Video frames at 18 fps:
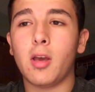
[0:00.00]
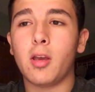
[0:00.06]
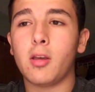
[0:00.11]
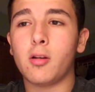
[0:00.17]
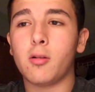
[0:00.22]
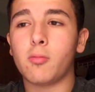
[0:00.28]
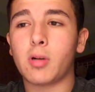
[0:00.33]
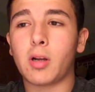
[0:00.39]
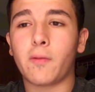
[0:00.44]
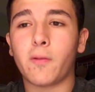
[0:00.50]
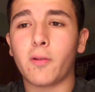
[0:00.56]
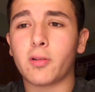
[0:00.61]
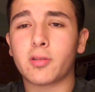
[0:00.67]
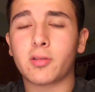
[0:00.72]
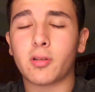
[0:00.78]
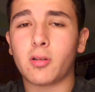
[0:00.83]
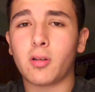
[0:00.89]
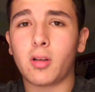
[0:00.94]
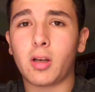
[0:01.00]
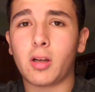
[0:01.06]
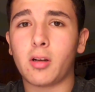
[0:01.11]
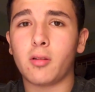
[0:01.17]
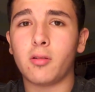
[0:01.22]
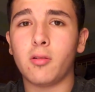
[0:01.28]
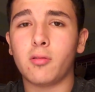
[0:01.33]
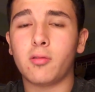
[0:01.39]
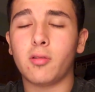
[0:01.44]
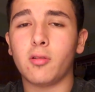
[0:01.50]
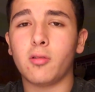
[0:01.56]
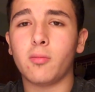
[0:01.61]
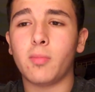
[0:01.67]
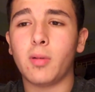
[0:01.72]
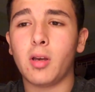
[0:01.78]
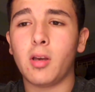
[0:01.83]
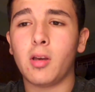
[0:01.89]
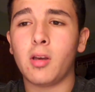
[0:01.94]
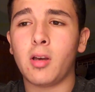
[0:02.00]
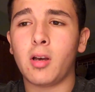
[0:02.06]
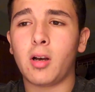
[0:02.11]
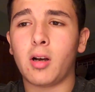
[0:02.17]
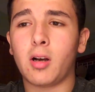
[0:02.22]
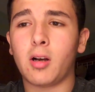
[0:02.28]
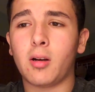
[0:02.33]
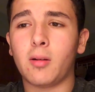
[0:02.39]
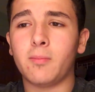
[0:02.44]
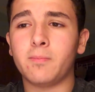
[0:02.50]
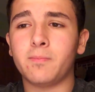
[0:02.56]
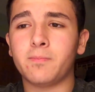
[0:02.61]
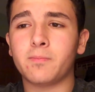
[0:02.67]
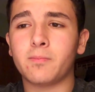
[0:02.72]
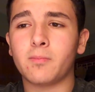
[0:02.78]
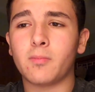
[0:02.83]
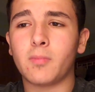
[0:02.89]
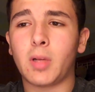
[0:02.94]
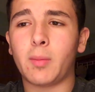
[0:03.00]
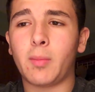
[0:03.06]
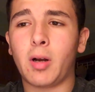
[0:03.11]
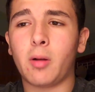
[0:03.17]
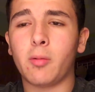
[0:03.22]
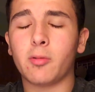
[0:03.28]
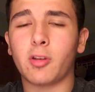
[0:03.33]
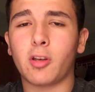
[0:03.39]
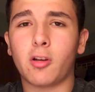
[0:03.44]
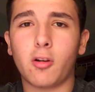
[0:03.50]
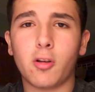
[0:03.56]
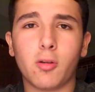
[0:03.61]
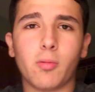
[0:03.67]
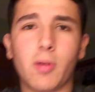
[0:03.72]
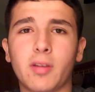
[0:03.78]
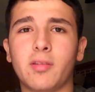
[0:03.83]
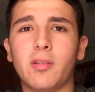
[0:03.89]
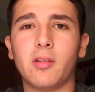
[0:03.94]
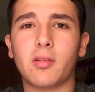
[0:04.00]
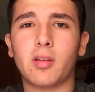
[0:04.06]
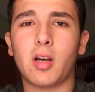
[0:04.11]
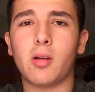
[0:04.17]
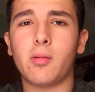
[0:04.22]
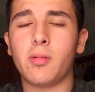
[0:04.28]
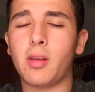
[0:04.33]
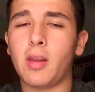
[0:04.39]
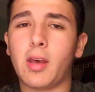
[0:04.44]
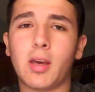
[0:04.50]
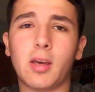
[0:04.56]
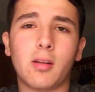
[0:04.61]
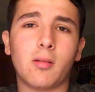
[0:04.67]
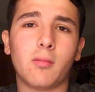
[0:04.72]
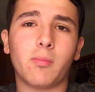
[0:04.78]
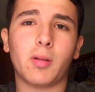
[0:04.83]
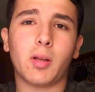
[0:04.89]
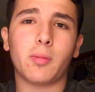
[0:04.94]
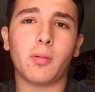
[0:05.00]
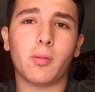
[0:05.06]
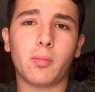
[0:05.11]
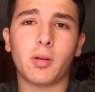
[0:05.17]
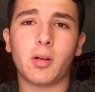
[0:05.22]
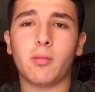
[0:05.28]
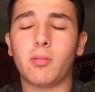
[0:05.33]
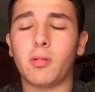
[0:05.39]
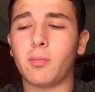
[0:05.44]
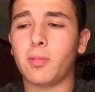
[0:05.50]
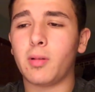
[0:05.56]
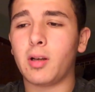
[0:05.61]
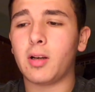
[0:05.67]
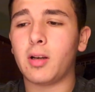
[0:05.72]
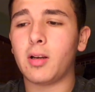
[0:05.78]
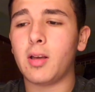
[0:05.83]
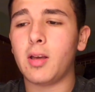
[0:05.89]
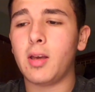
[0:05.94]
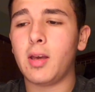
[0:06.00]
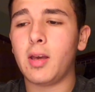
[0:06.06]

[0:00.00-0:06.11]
When I first started out on YouTube, my mom was like, oh, you're wasting your time in that, blah, blah, blah, blah, blah.